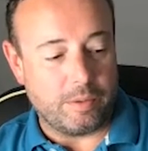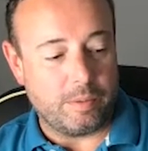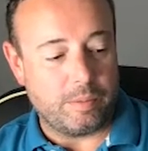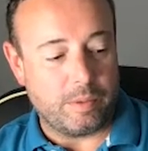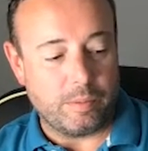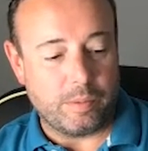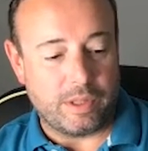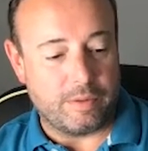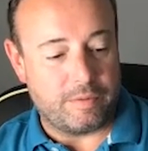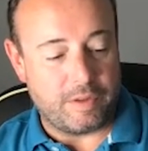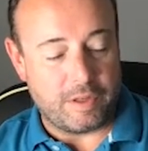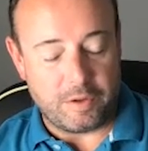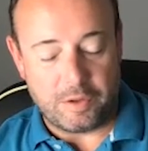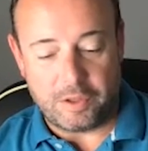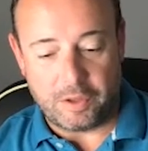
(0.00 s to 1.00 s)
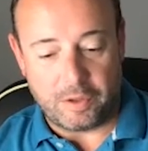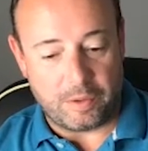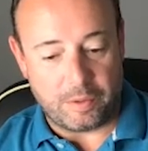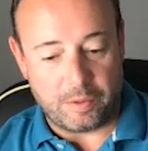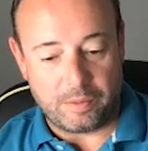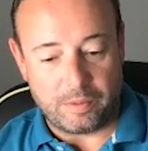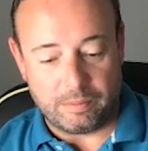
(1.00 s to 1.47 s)
With a view
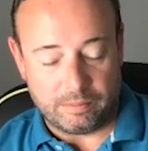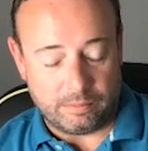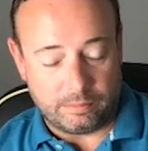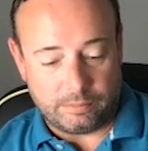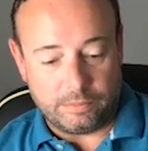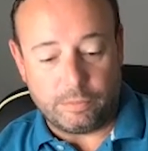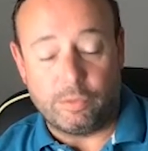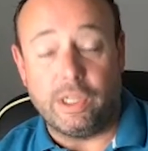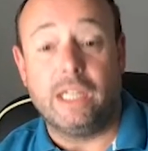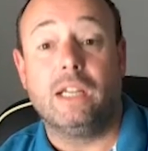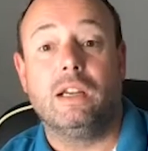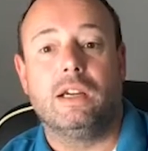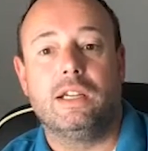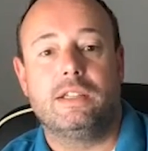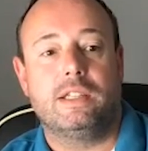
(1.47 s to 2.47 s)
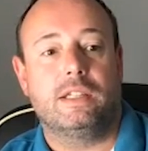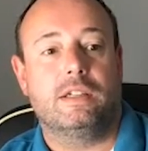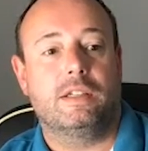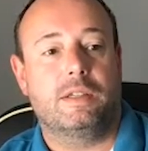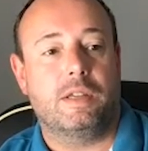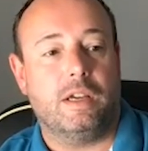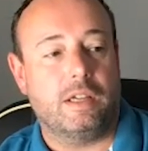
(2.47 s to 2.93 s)
to realizing,
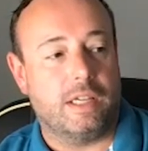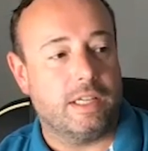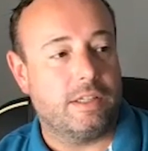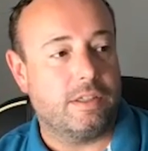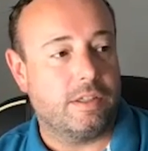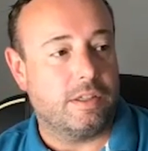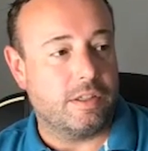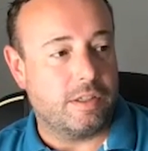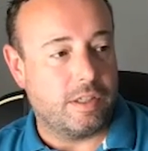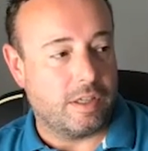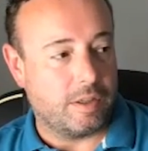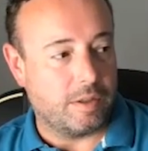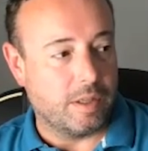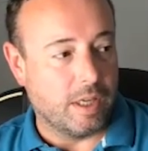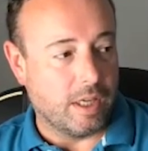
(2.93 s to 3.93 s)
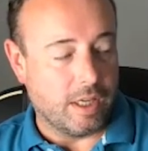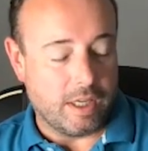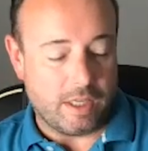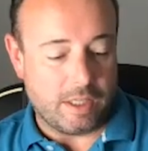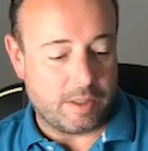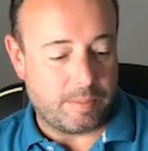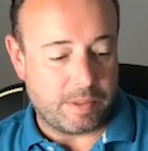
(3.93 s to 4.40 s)
I guess, that
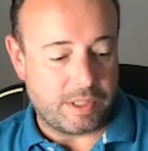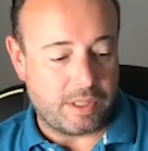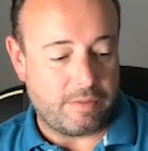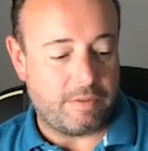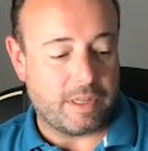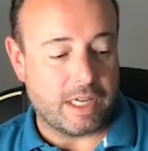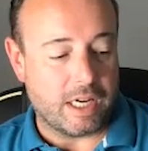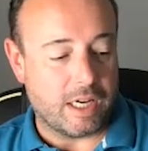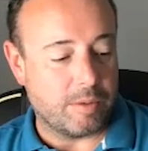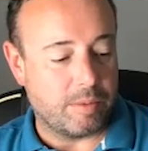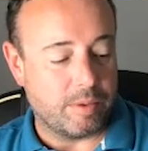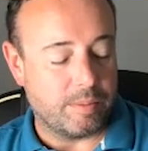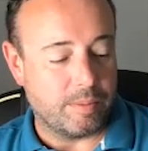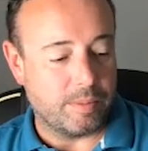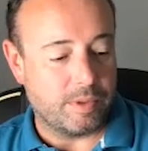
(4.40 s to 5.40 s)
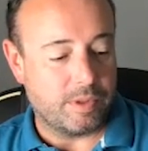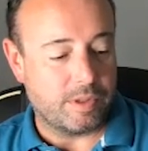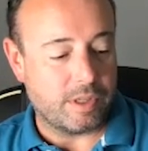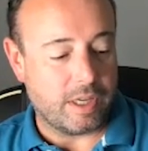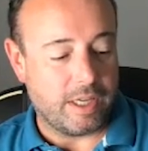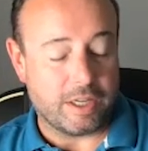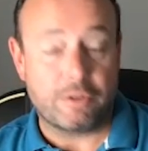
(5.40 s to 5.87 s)
specific
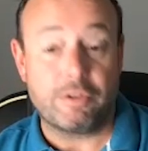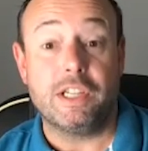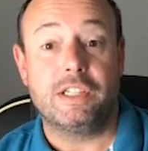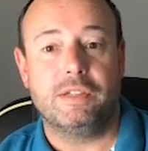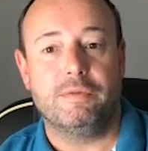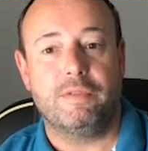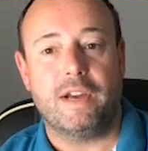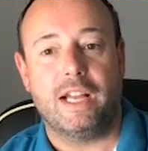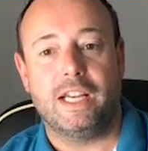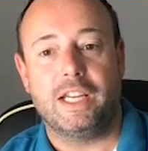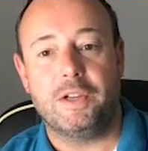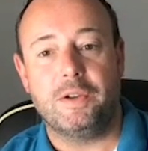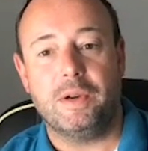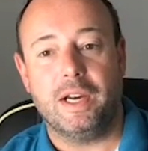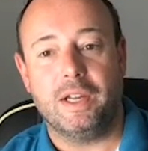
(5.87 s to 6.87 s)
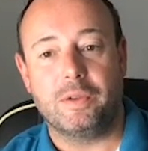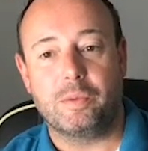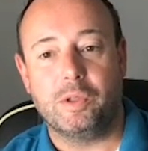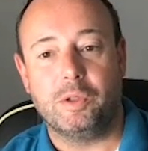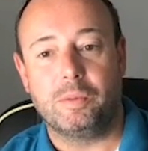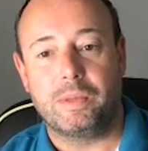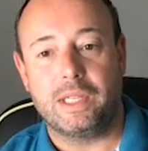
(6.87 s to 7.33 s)
albums increase in value and
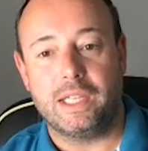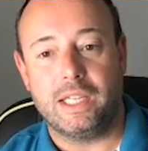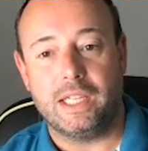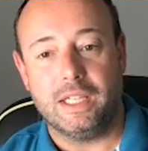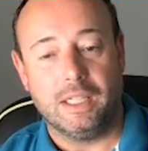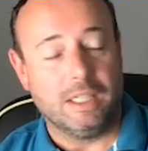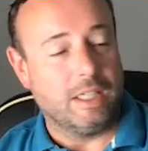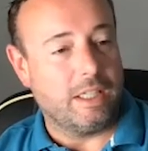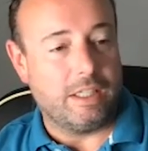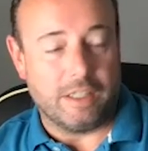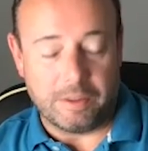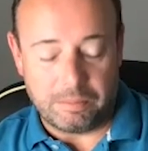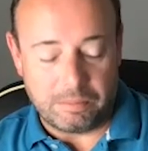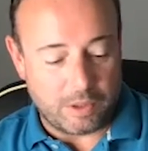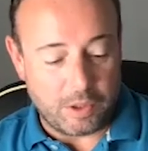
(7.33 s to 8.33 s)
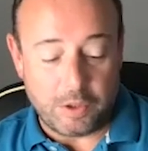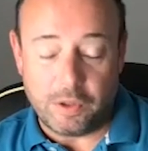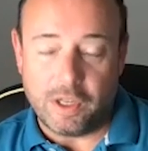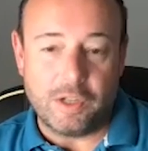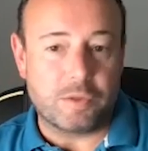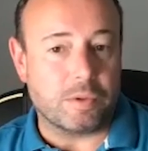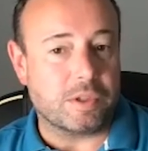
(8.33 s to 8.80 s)
will be, who
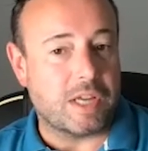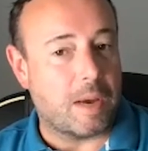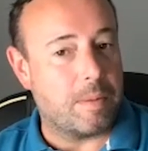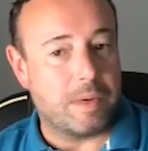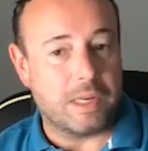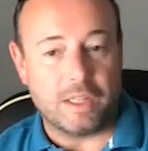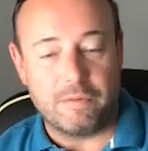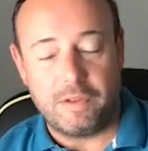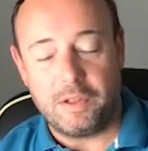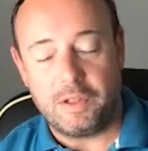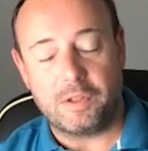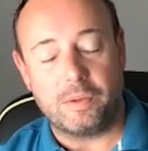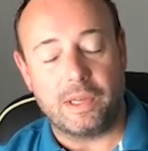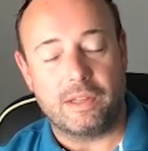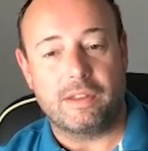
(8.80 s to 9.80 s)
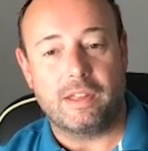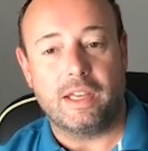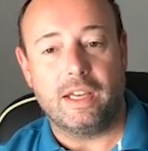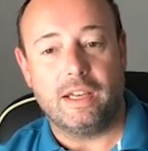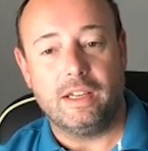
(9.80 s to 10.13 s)
knows what's happening in the future, whether